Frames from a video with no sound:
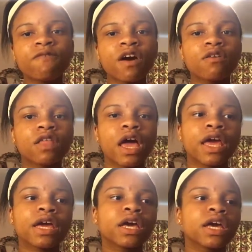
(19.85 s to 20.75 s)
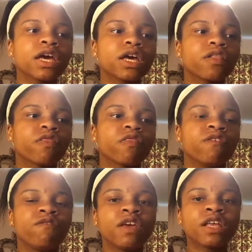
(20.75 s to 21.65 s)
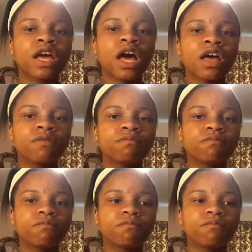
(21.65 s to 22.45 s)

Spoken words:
felt like the VidCon